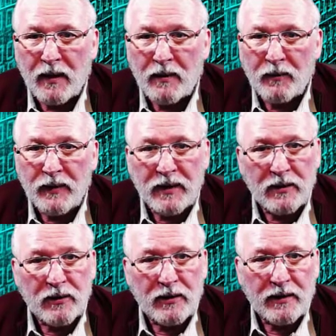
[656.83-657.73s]
we
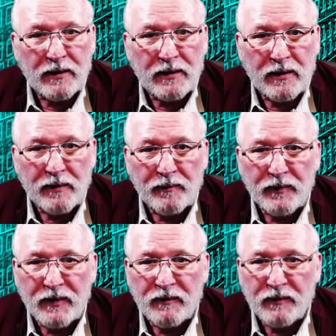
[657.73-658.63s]
can look at
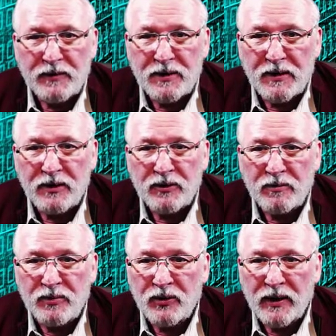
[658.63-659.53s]
the first
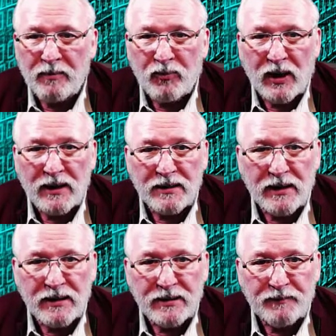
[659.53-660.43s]
initial boot up
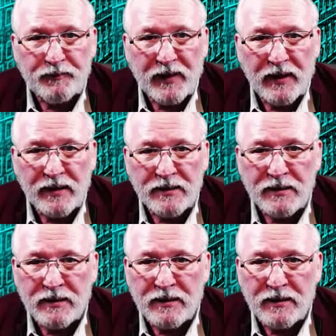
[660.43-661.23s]
process as it